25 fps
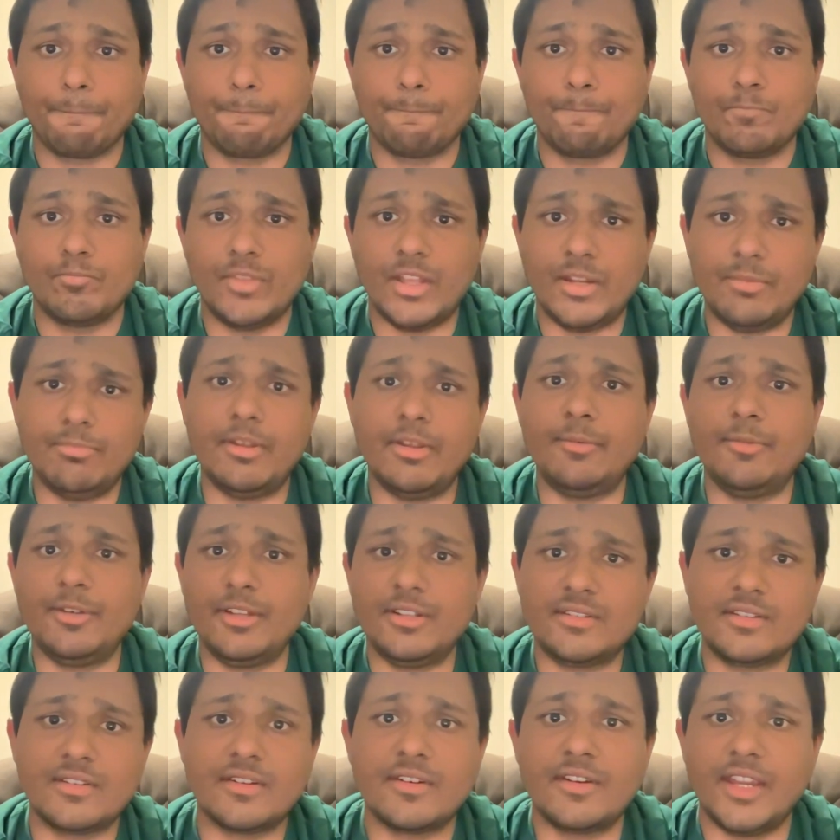Then maybe
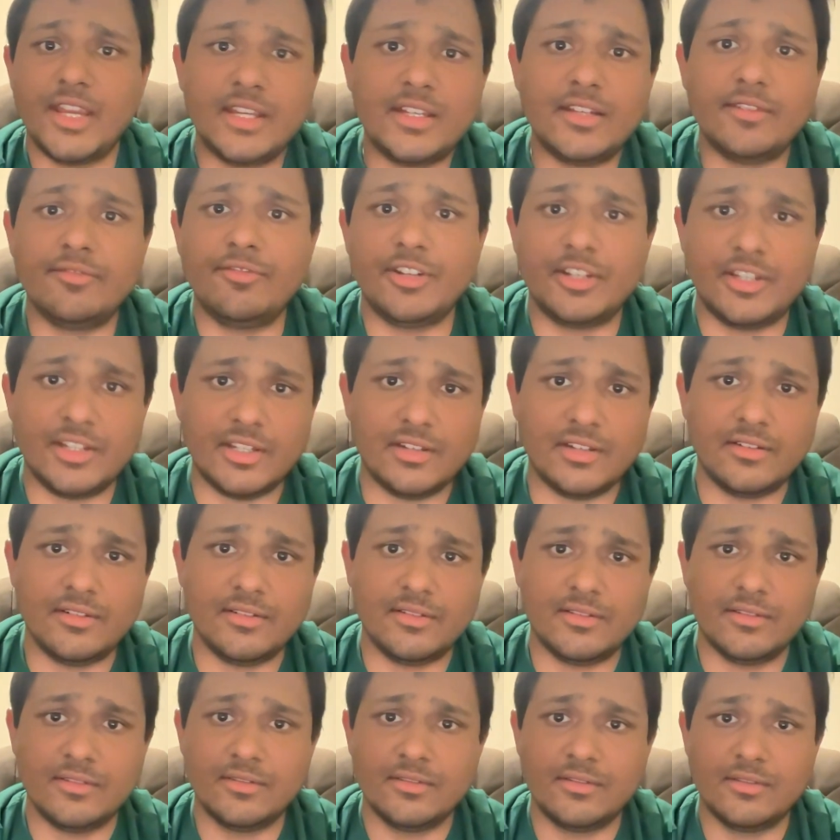it's creativity.
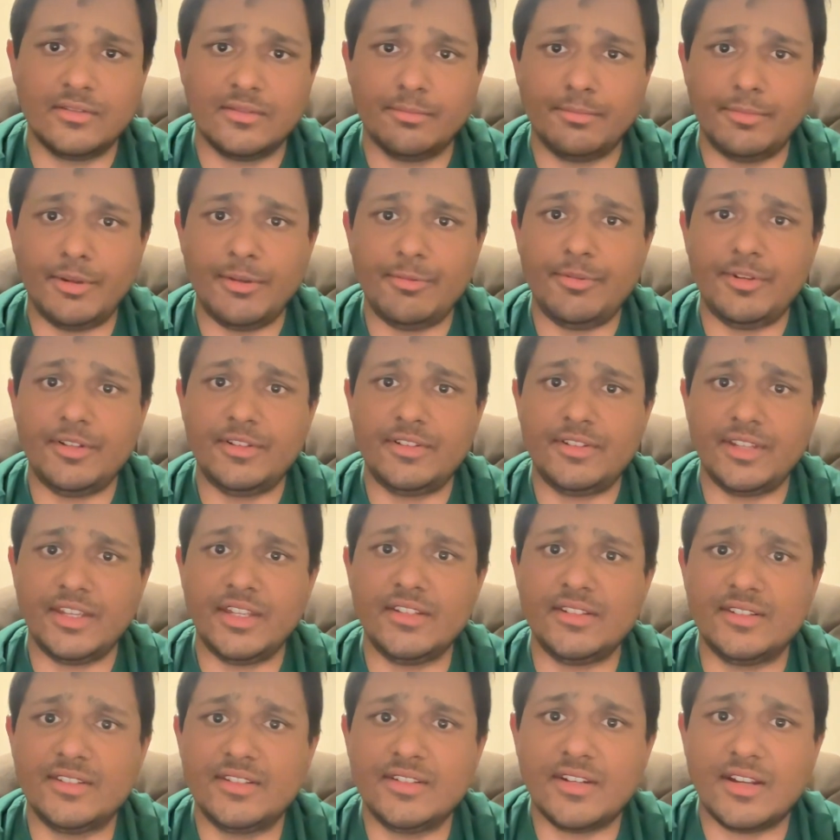Maybe it's
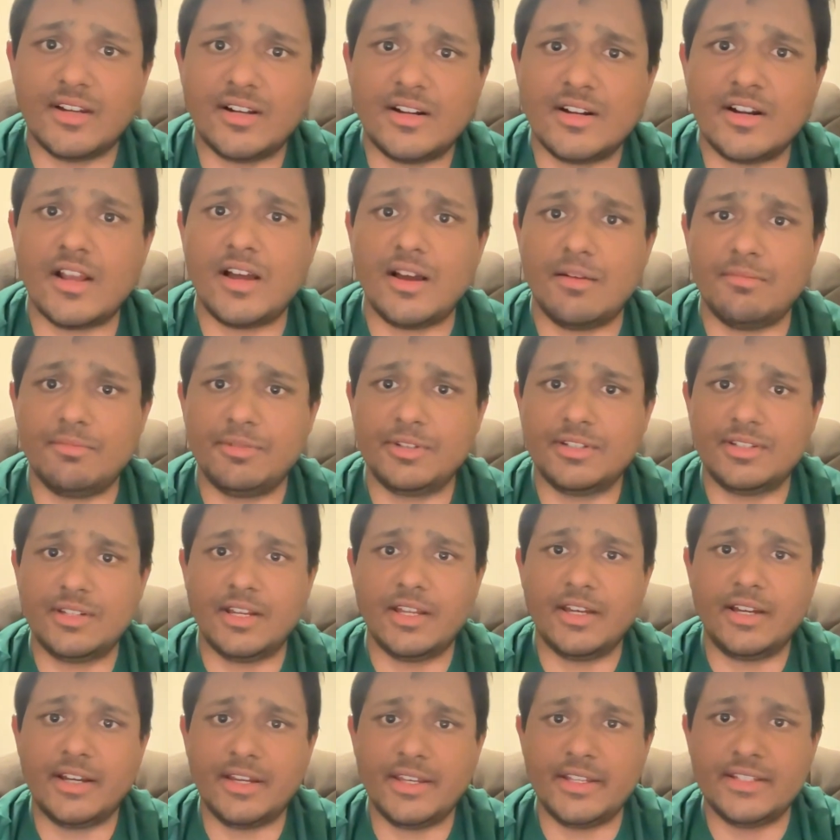Instagram. It's
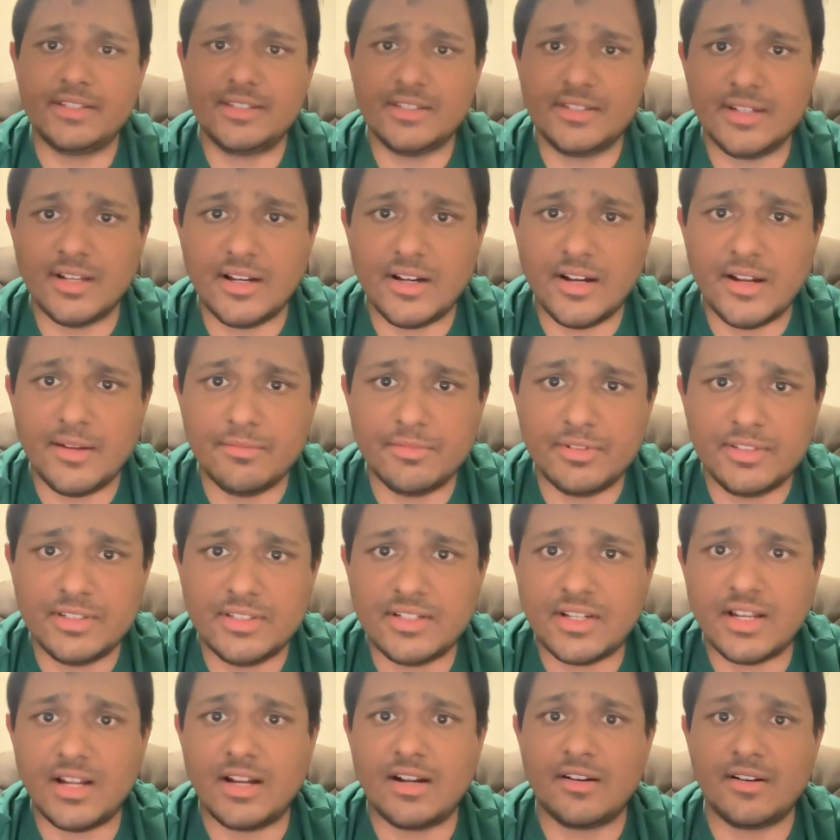like an Instagram
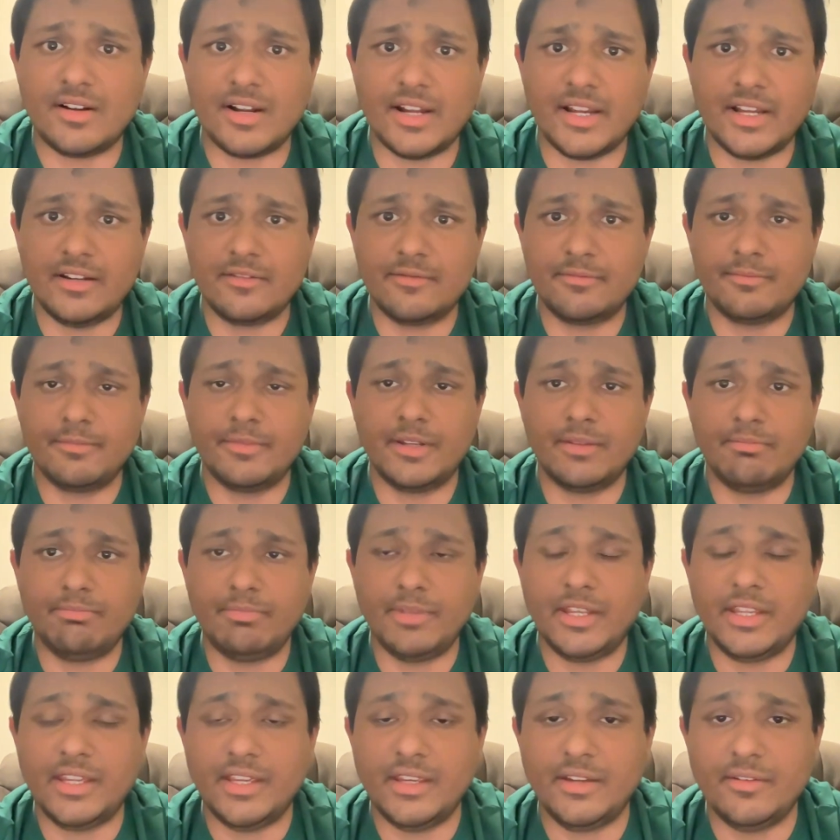star, right?
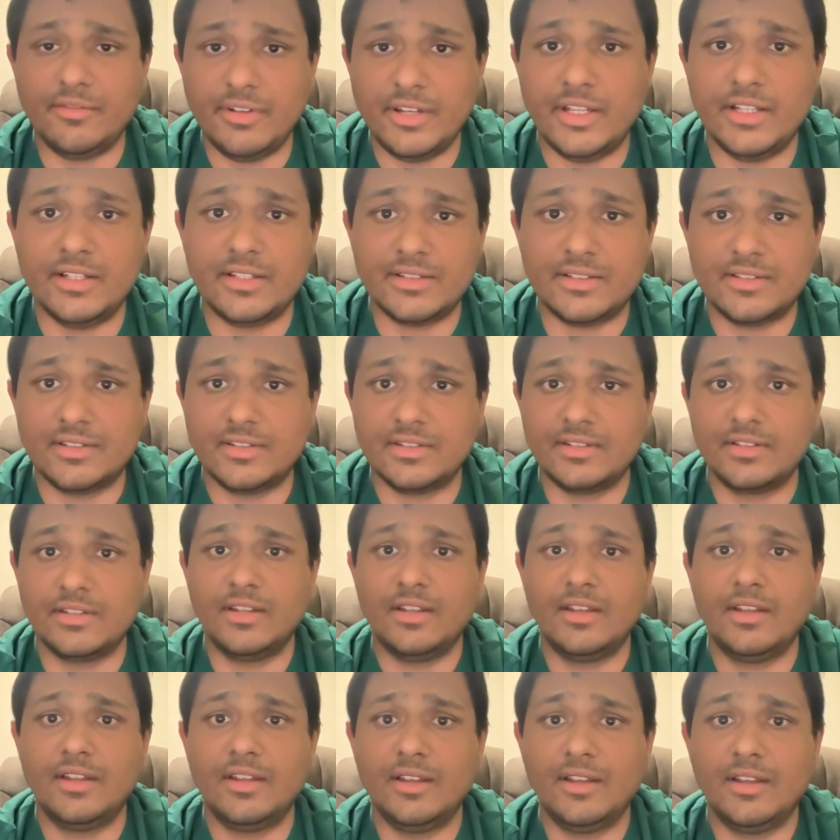Making reels.
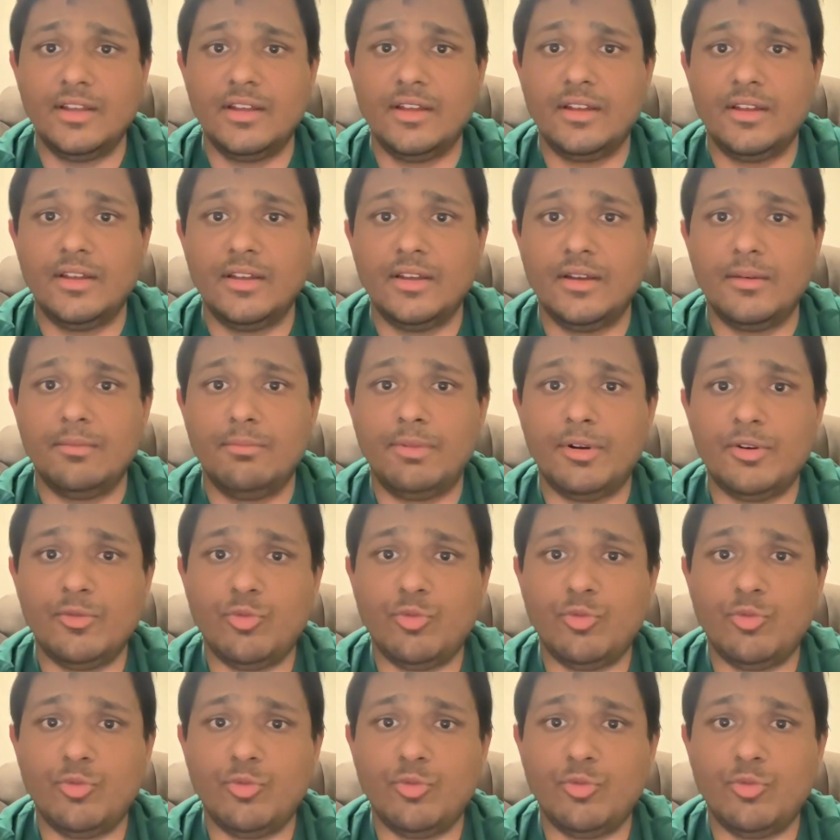But